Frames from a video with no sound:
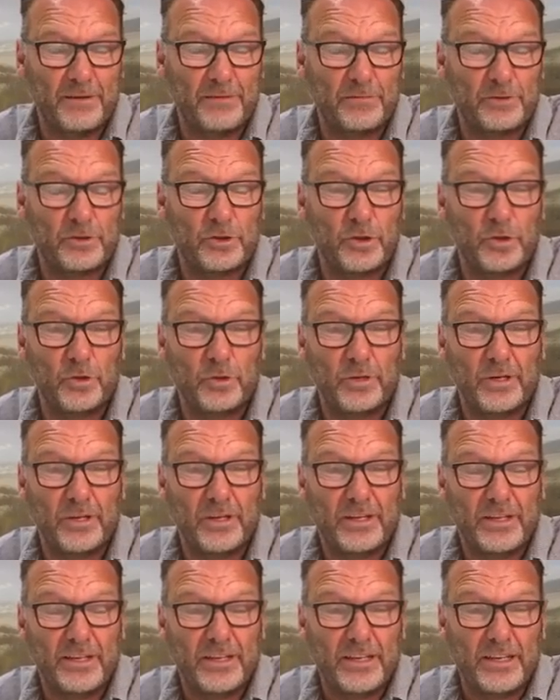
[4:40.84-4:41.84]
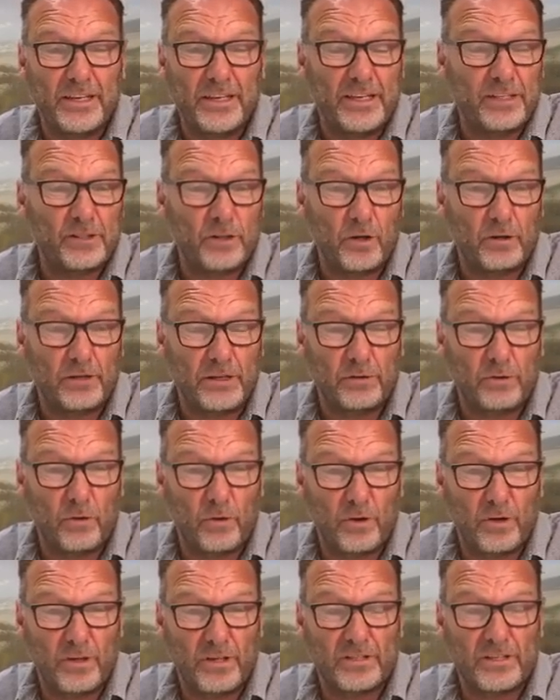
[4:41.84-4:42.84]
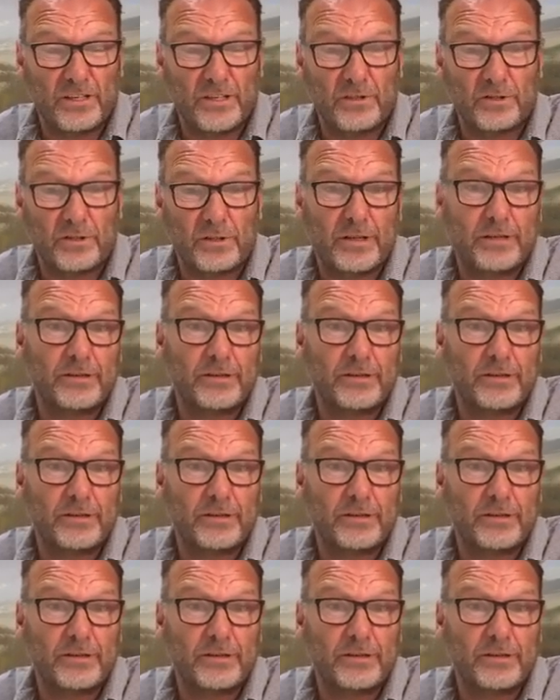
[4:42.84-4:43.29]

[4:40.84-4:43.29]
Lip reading: So it's all down to organization